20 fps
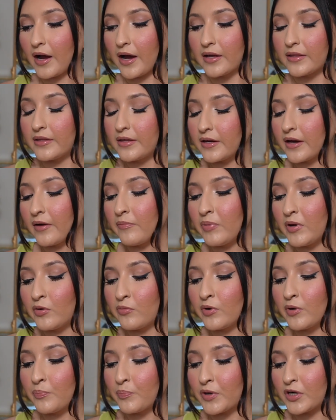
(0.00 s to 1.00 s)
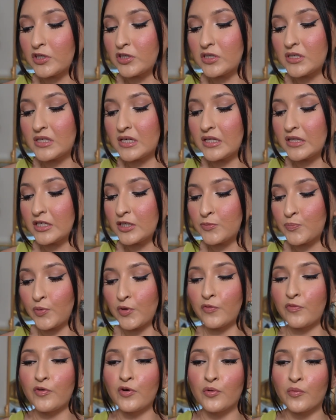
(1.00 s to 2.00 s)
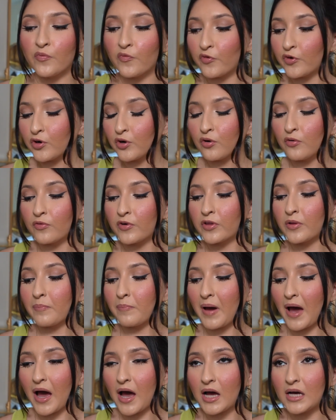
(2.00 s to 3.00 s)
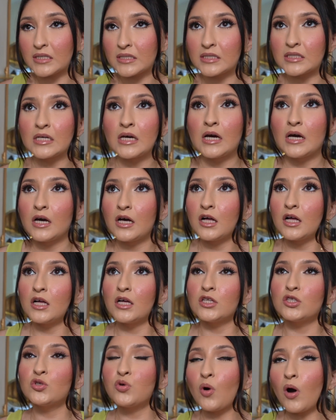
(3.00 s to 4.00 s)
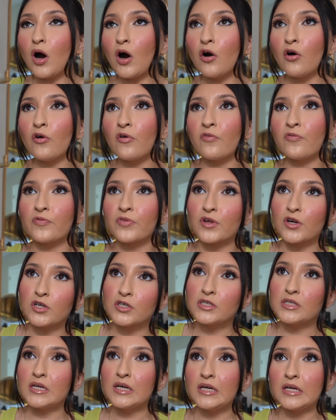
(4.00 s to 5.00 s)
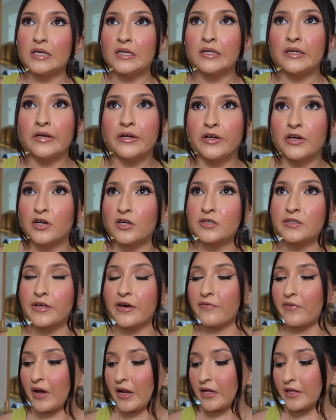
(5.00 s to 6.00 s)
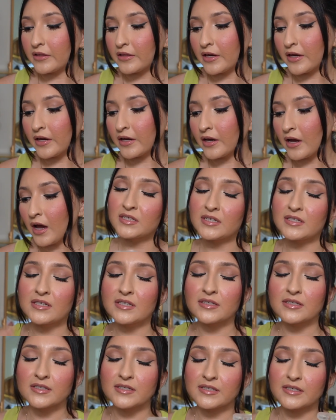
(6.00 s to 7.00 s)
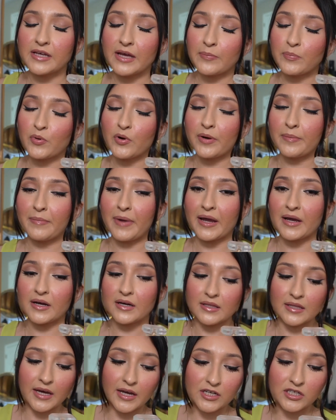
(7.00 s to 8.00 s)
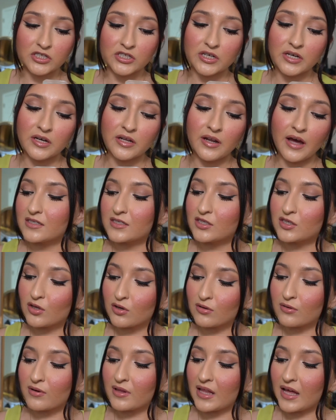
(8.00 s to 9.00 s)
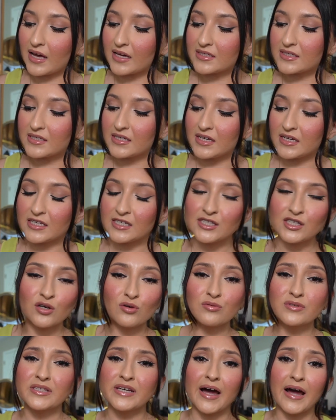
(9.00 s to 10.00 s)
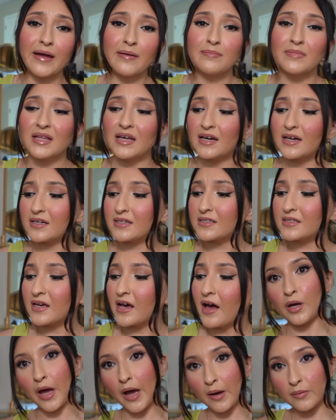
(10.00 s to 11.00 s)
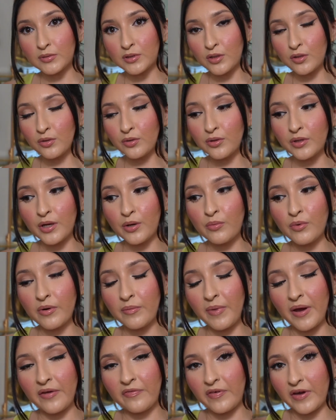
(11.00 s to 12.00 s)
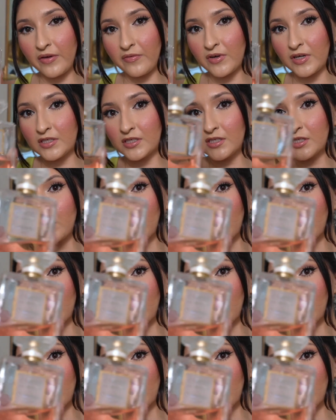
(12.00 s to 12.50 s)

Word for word: I think I've been repurchasing this perfume for over the past 12, 13 years if anything. This is a staple in my collection. So classy, so timeless. Absolutely one of my favorites.